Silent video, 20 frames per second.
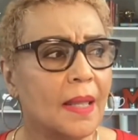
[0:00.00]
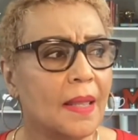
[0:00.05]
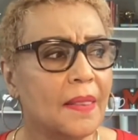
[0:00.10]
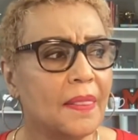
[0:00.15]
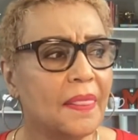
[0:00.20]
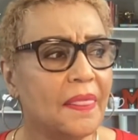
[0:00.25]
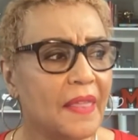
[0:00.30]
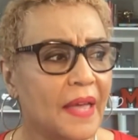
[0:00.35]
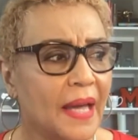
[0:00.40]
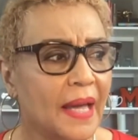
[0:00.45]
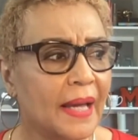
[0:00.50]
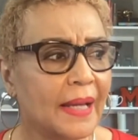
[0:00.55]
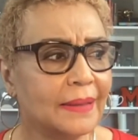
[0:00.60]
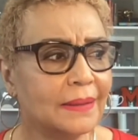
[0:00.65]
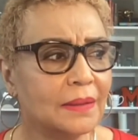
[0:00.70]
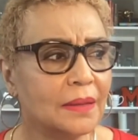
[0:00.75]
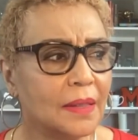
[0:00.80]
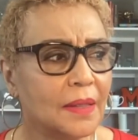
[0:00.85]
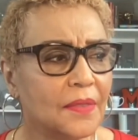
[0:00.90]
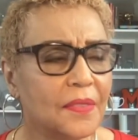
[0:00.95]

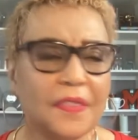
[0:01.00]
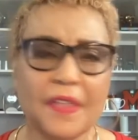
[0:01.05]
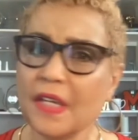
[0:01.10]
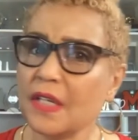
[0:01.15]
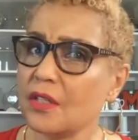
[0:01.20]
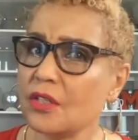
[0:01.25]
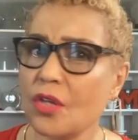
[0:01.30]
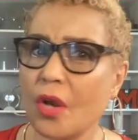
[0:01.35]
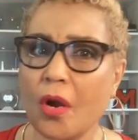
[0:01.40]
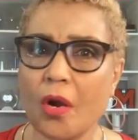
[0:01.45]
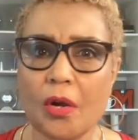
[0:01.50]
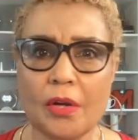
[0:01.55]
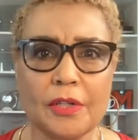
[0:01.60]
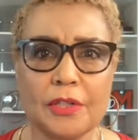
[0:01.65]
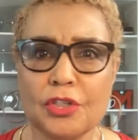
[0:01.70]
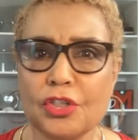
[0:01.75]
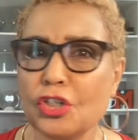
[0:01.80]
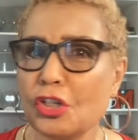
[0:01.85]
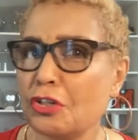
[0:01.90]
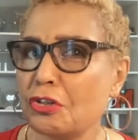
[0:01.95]
that things
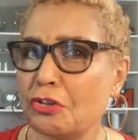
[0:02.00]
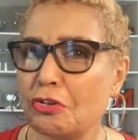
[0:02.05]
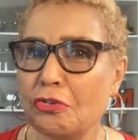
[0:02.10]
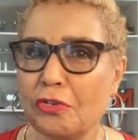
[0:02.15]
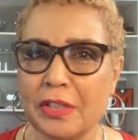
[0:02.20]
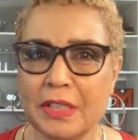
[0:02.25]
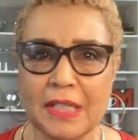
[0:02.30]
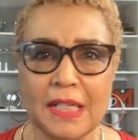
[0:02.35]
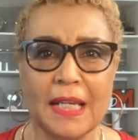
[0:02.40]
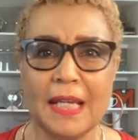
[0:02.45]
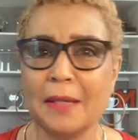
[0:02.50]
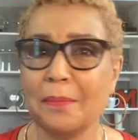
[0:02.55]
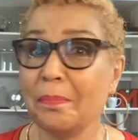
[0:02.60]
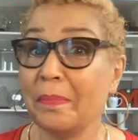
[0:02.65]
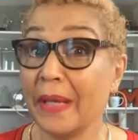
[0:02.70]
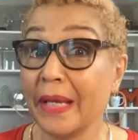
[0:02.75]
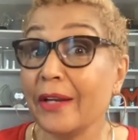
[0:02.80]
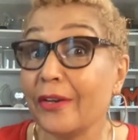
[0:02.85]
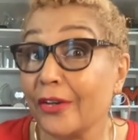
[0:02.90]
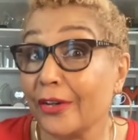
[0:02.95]
aren't just going to get
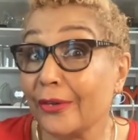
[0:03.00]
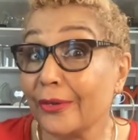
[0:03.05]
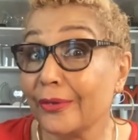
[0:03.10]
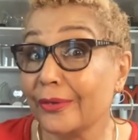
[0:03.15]
better.